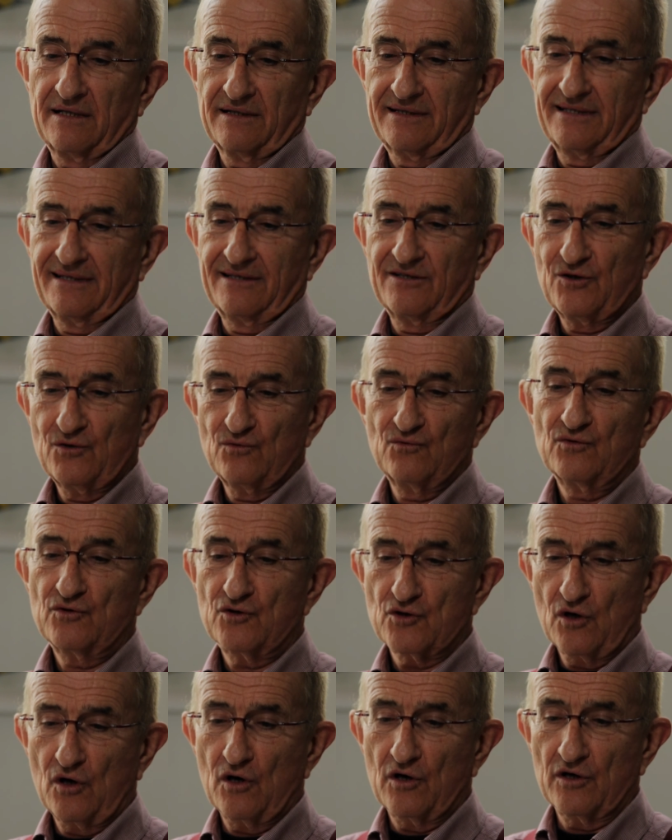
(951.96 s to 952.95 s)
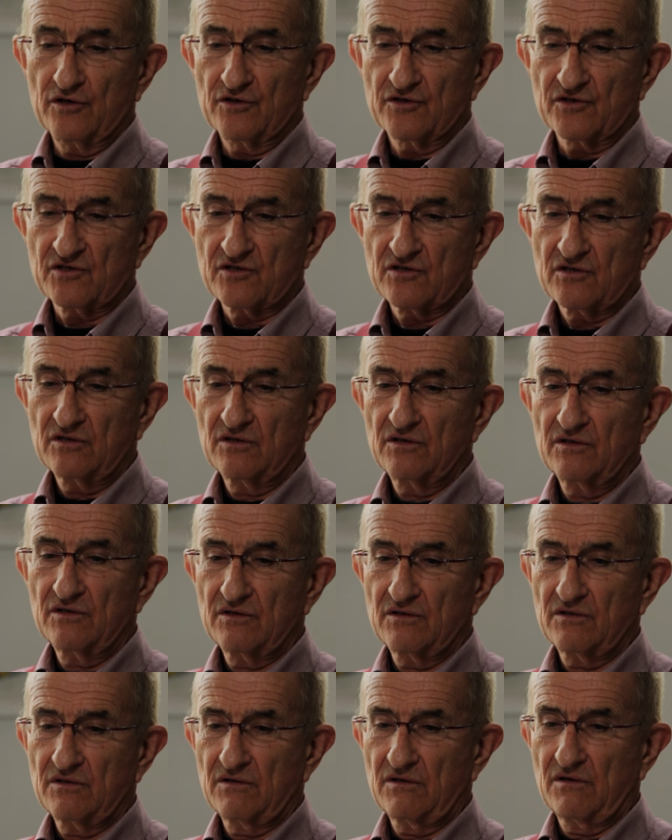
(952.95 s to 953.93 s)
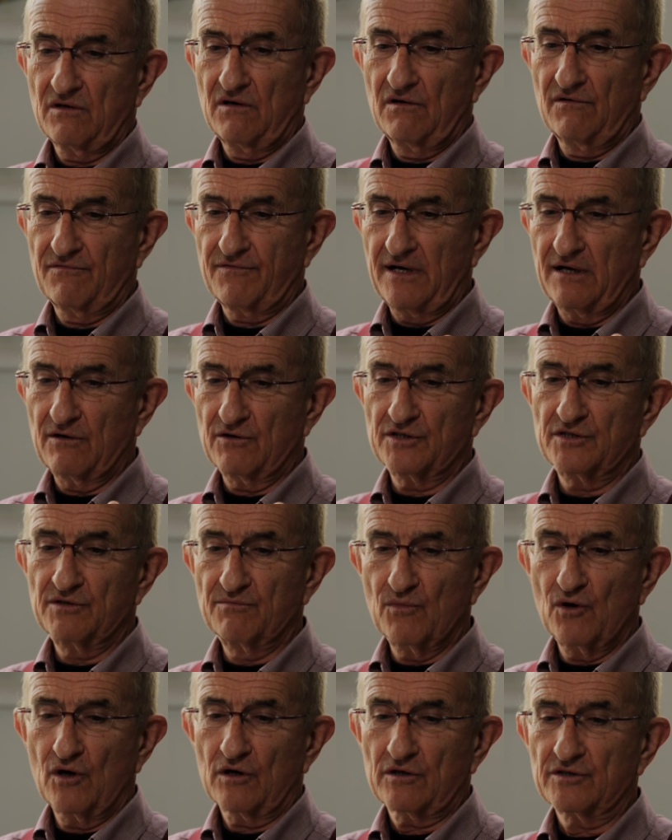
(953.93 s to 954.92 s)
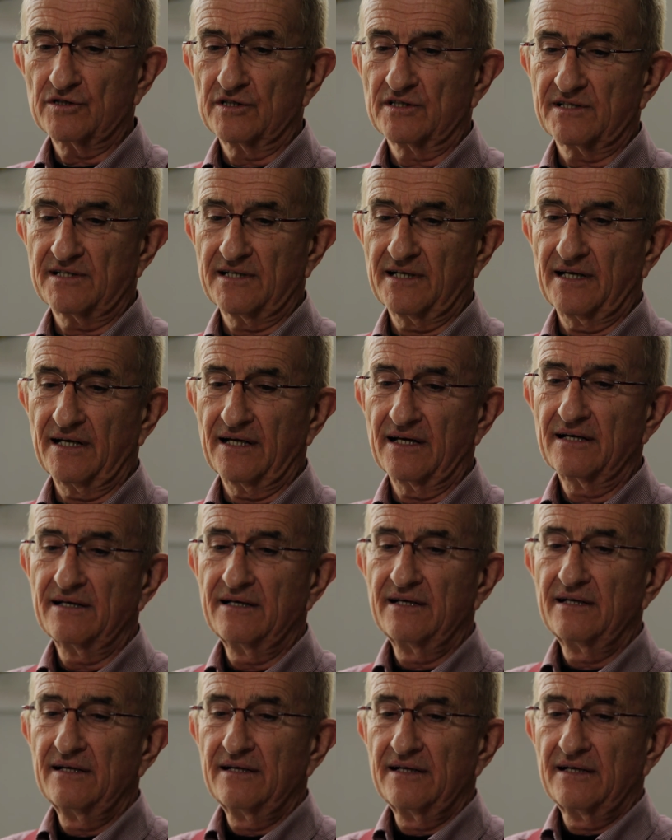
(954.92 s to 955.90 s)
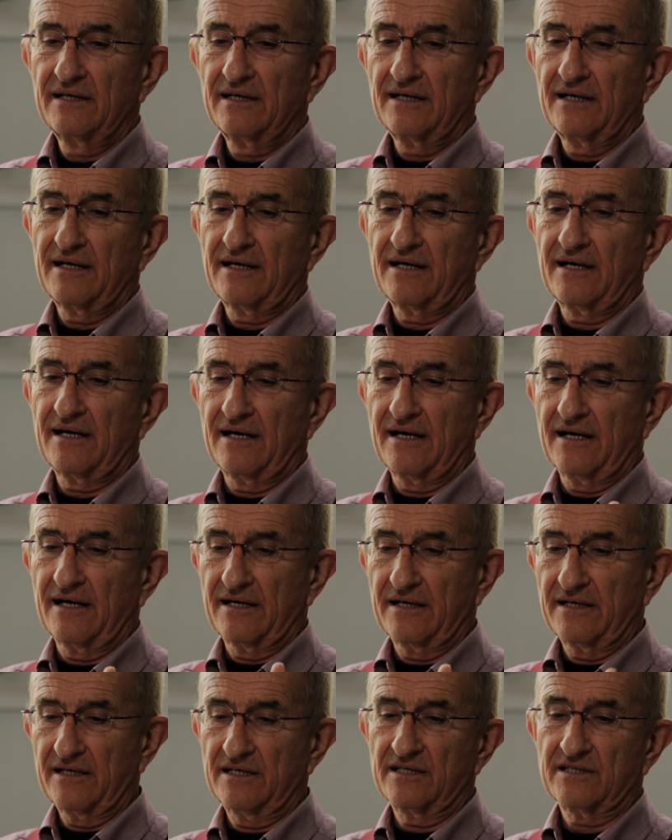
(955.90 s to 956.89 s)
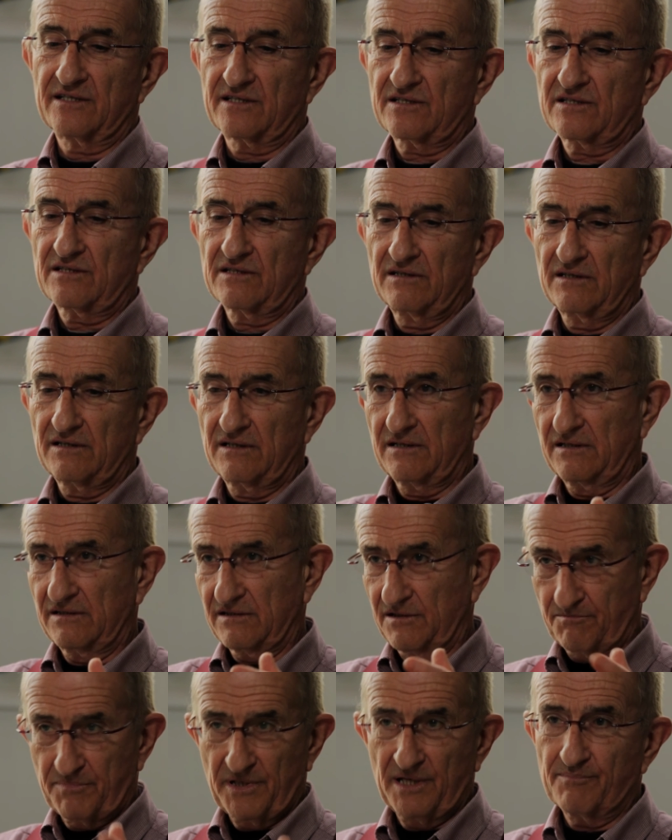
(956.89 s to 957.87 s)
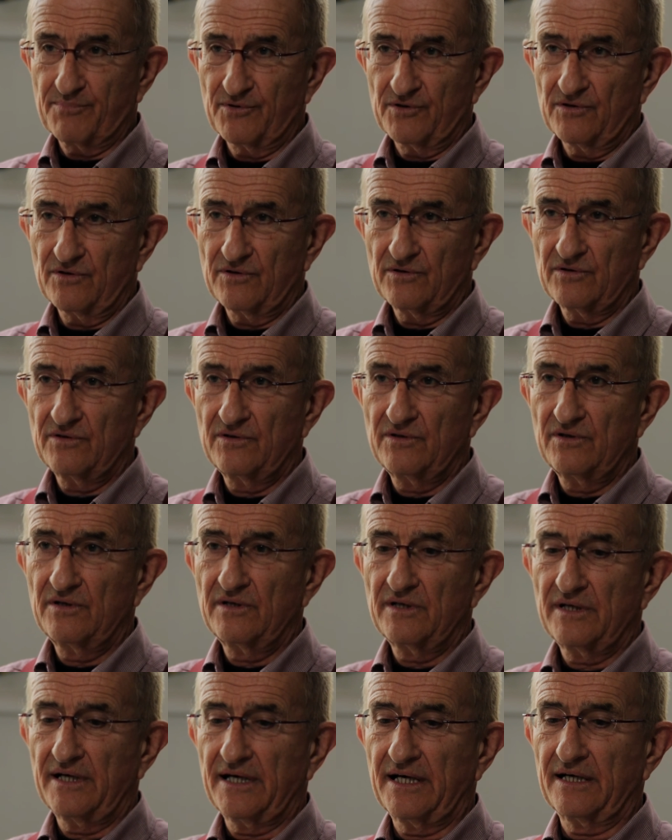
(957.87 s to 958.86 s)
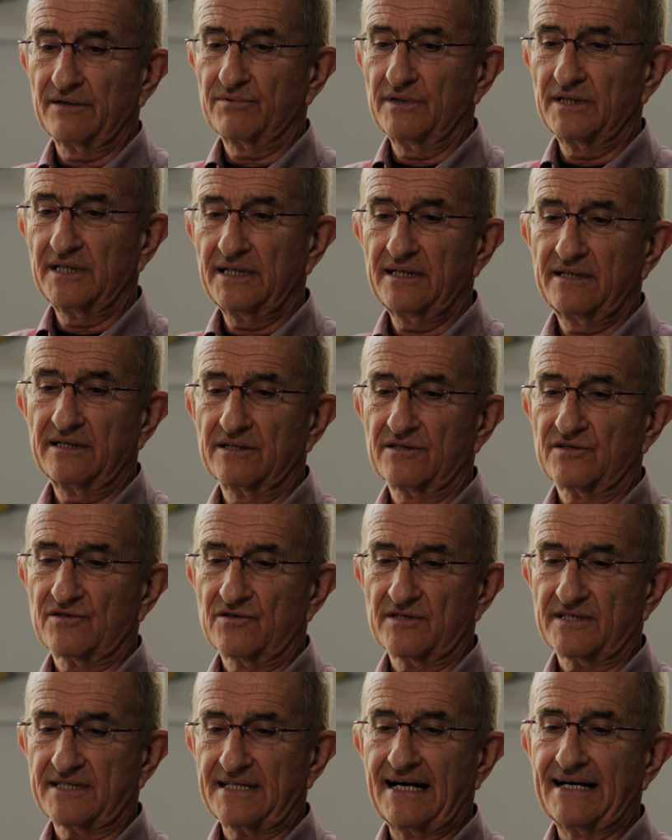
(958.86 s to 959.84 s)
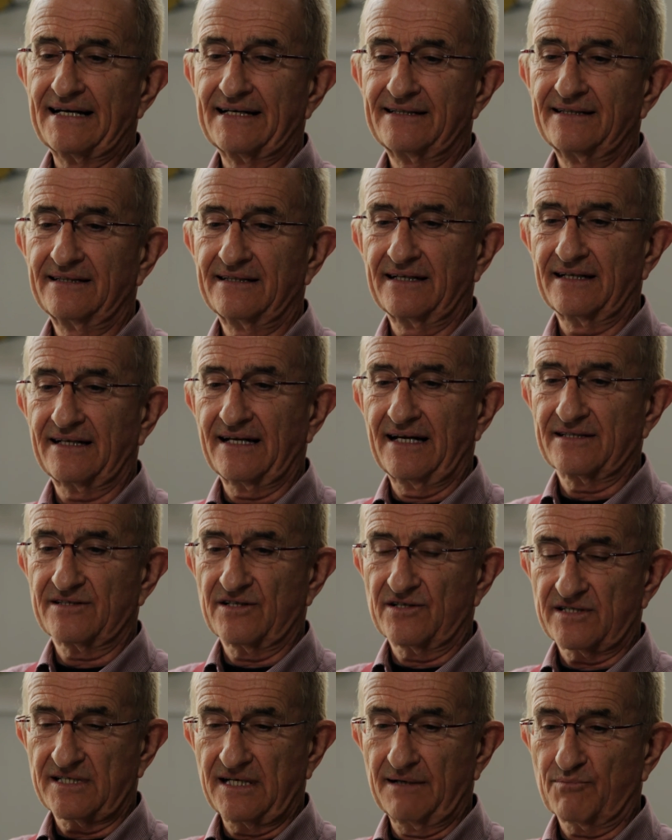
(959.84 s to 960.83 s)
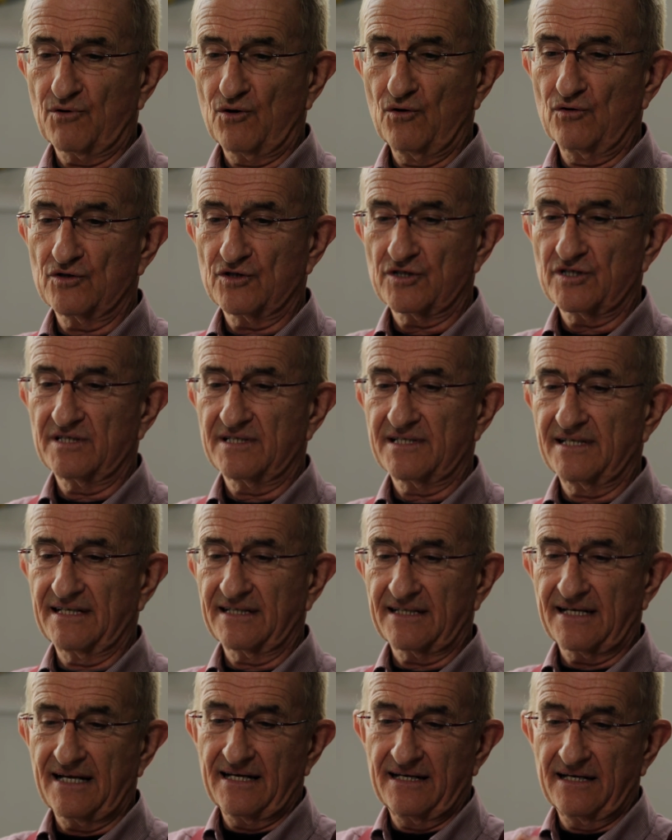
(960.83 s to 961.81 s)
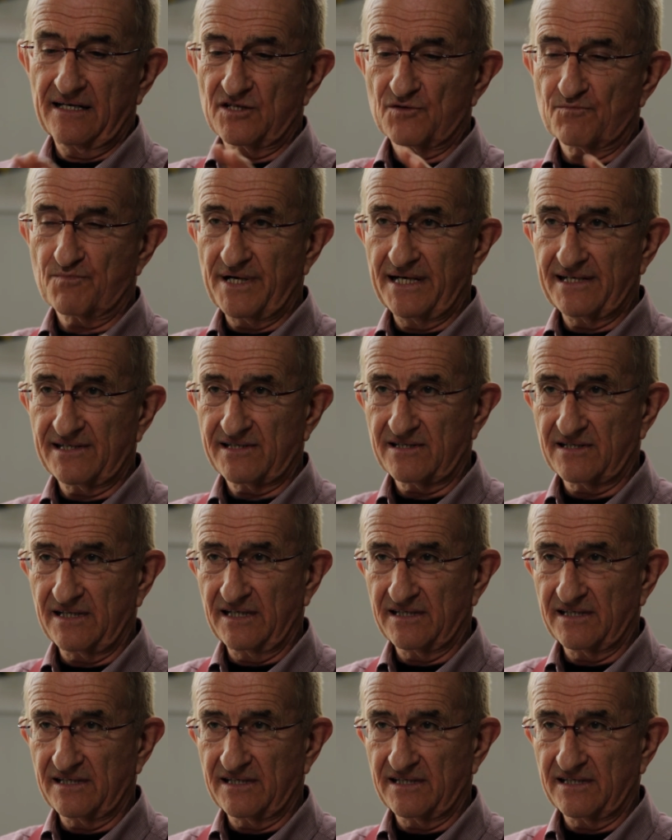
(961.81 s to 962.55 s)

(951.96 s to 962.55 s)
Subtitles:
the new joys of our democracy is the people. And we need a society that has a subconscious and can express the